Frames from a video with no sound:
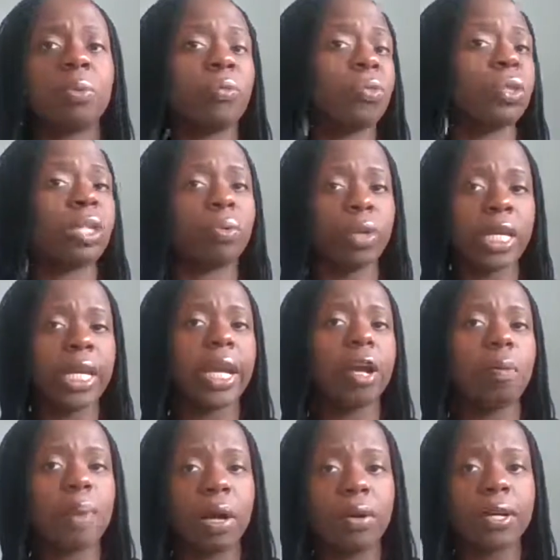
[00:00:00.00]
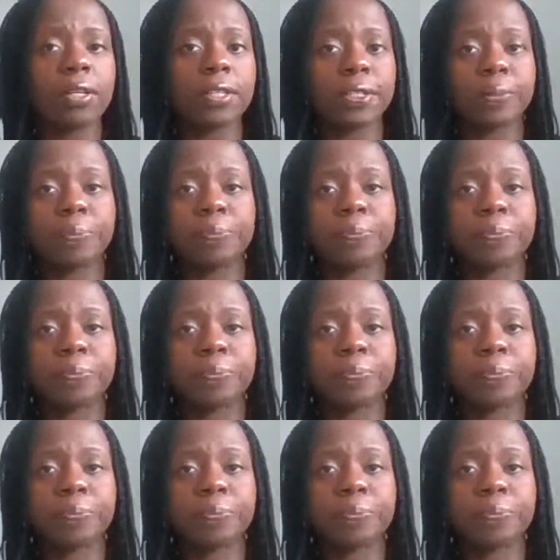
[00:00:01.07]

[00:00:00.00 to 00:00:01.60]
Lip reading: and we feel that they really care about us.